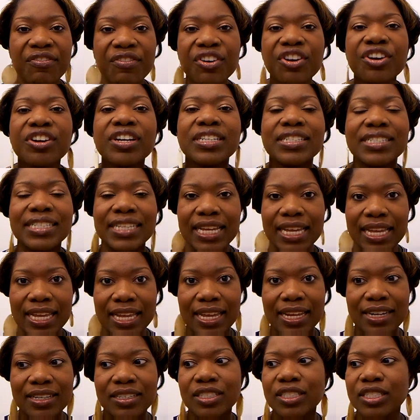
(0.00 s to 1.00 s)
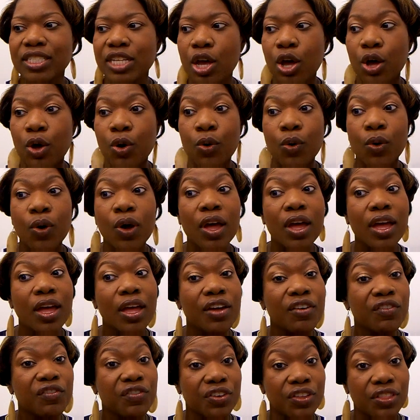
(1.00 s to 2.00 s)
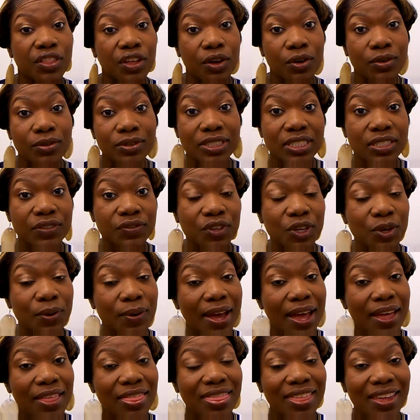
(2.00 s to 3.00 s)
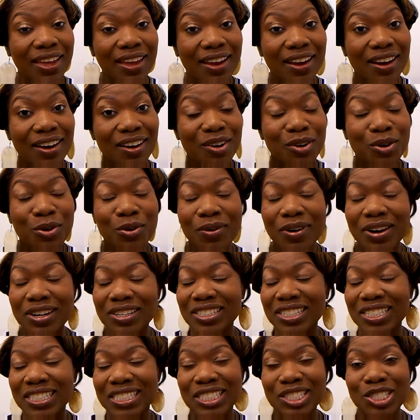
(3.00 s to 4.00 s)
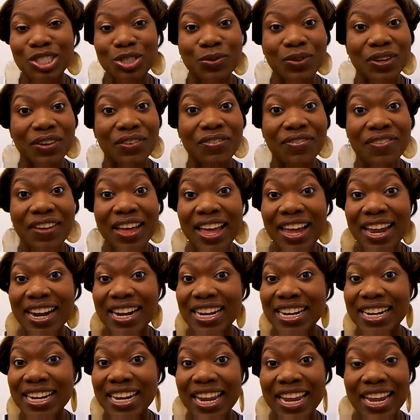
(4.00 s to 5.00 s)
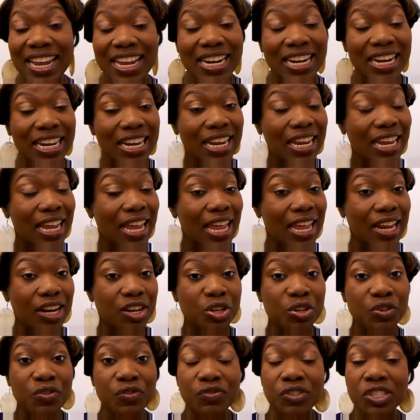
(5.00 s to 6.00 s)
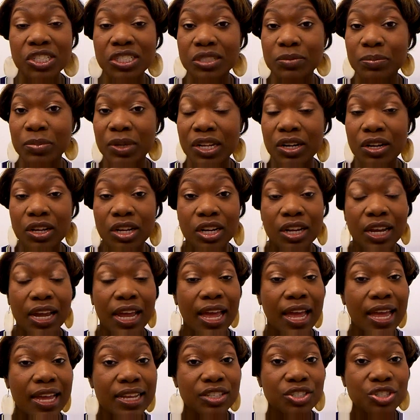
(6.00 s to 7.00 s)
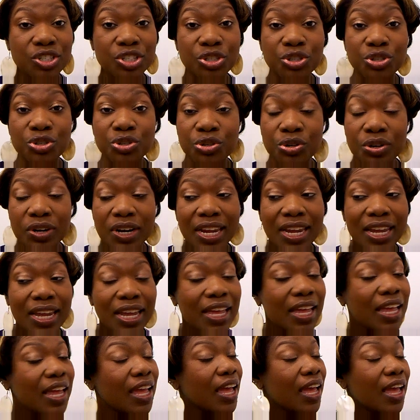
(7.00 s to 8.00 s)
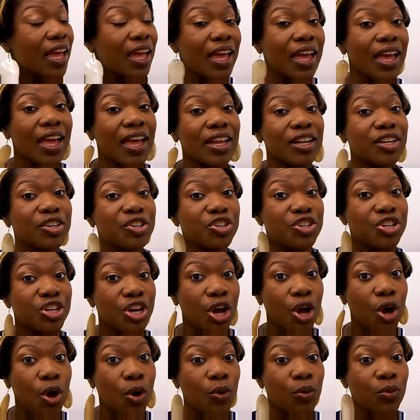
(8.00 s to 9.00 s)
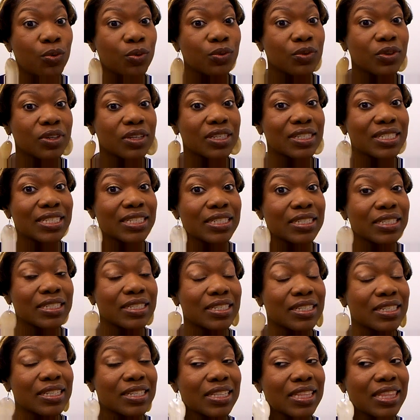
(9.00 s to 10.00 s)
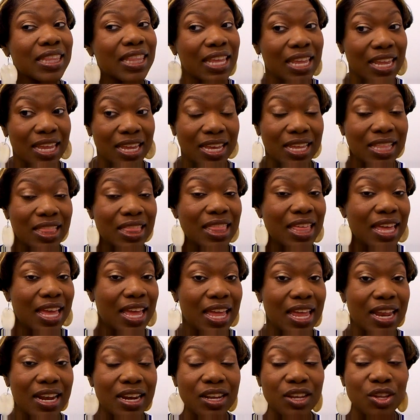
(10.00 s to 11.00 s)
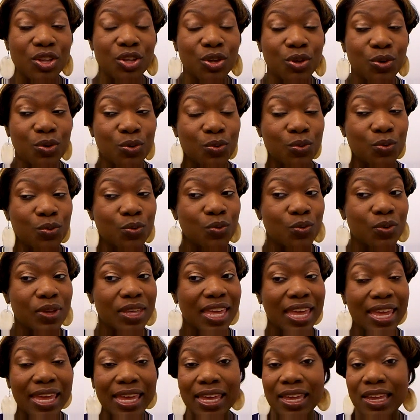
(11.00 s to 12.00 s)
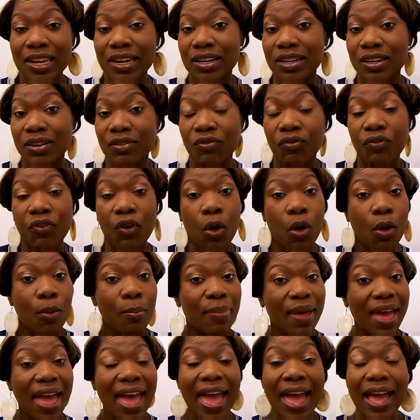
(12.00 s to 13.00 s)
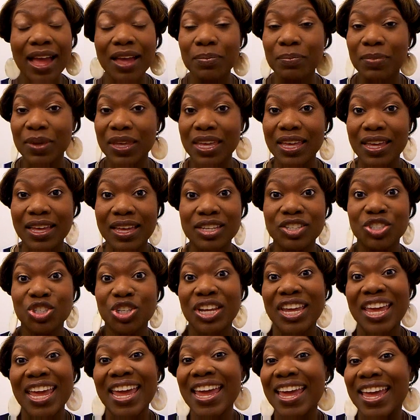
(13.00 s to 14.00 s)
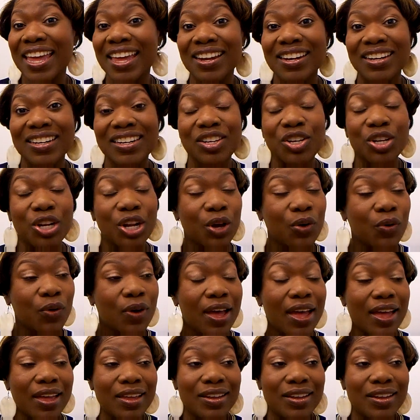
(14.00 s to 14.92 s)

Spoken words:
You're never done. So for those of you out there who are just doing fine and dandy and you've just been on a constant streak, don't think that you can't fall back because you can.